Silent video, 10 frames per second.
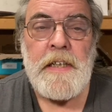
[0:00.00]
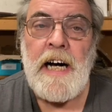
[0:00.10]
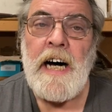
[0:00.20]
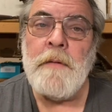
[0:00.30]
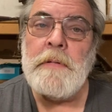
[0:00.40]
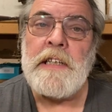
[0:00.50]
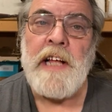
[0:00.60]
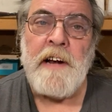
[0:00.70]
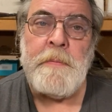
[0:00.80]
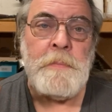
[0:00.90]
Um, a
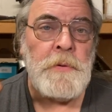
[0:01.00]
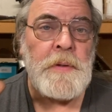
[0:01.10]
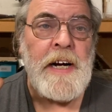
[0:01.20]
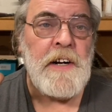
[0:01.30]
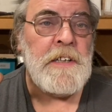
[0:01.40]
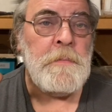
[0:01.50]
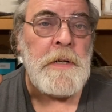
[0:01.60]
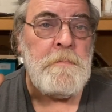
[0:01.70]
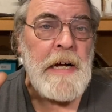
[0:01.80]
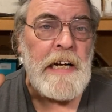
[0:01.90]
lot of people will carry them
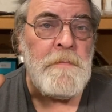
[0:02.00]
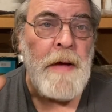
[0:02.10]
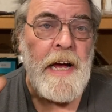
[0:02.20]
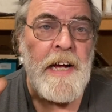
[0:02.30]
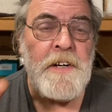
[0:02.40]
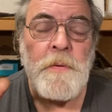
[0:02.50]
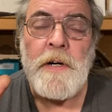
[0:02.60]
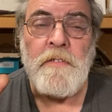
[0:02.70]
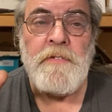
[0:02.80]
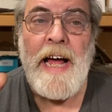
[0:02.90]
in a belly band
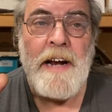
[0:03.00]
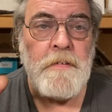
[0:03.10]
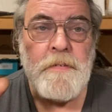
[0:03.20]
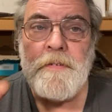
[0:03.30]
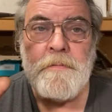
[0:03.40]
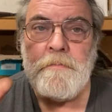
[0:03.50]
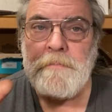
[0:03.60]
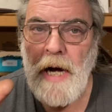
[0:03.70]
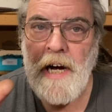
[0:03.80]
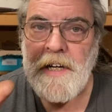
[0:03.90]
or in a flat
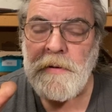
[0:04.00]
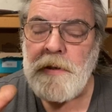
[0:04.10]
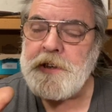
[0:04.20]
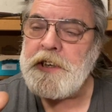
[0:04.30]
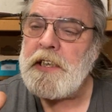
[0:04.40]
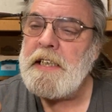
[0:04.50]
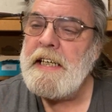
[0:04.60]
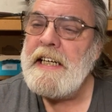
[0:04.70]
pocket holster.